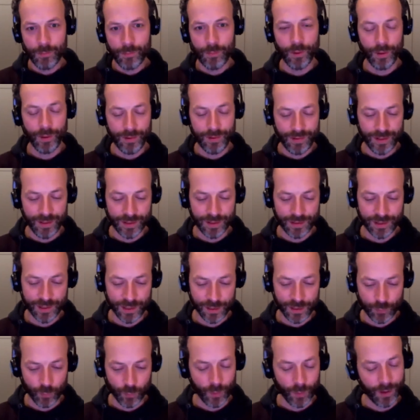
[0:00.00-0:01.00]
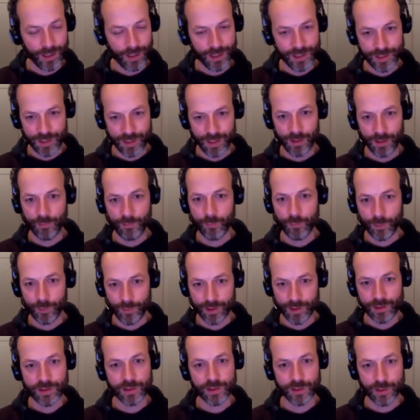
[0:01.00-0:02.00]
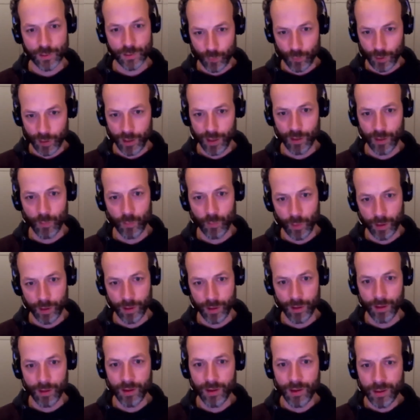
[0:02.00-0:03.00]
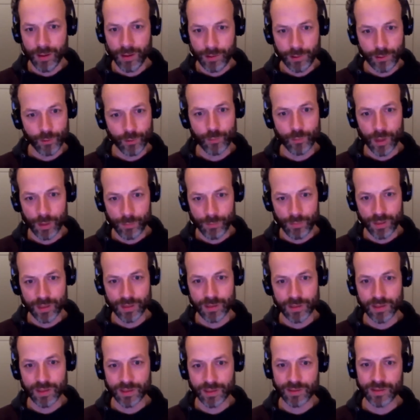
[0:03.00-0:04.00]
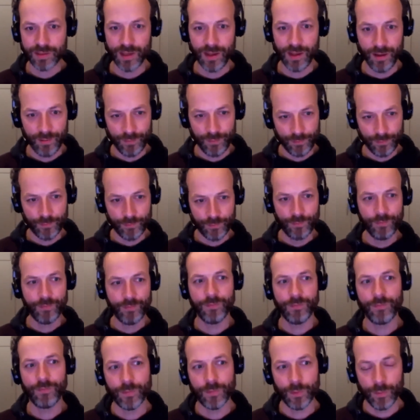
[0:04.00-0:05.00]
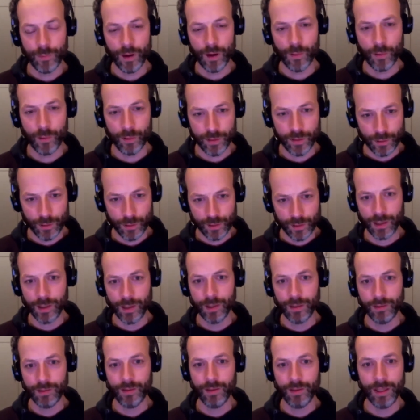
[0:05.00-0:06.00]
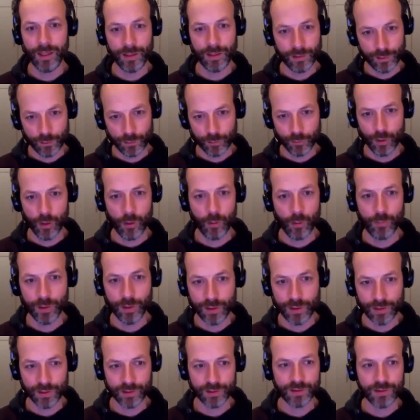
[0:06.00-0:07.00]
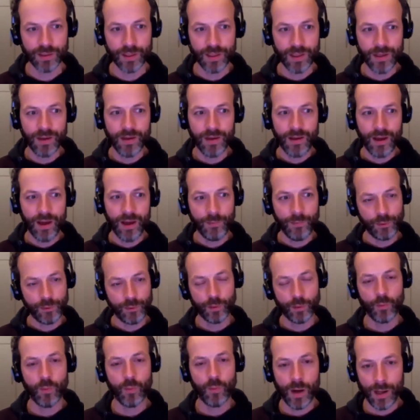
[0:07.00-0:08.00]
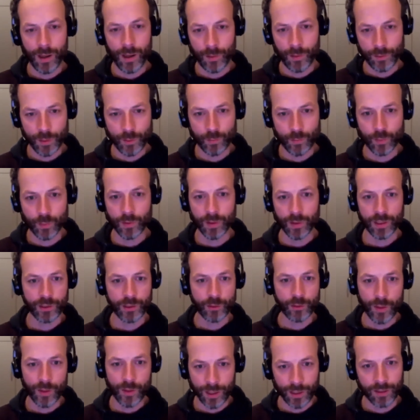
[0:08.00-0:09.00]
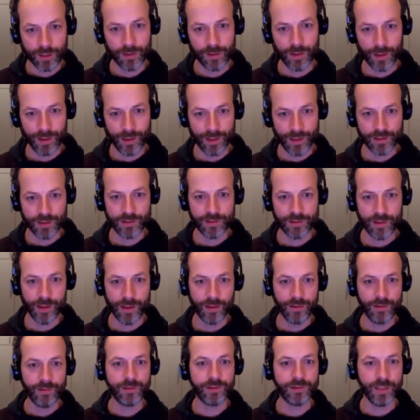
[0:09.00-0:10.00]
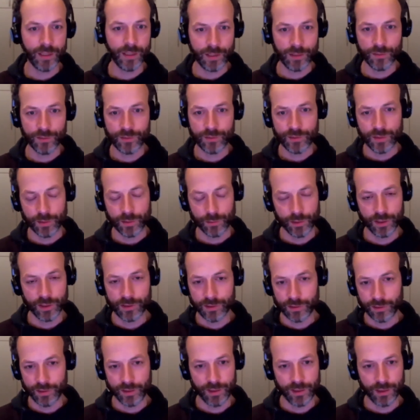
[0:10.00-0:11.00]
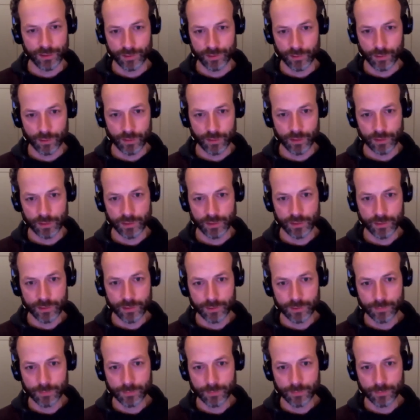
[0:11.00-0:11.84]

but this is what I stand for. This is the way I want to do my business. And from there on, you can let it grow, because after a while, you will attract clients that take you seriously as an artist.